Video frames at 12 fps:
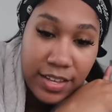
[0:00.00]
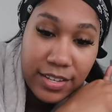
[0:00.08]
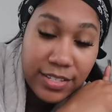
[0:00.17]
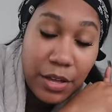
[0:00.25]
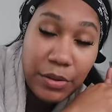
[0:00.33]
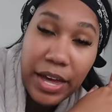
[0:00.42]

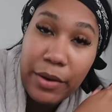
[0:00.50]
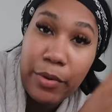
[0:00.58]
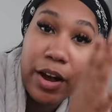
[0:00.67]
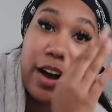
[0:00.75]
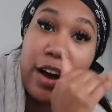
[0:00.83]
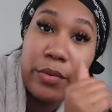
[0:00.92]
it's okay.
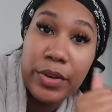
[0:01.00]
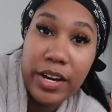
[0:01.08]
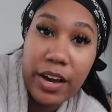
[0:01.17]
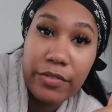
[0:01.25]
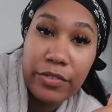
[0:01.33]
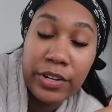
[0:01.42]
We're all
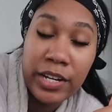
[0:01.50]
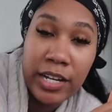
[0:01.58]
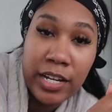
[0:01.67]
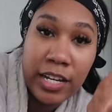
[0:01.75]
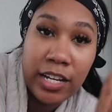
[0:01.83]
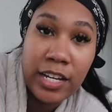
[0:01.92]

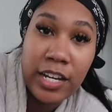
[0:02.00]
recovering.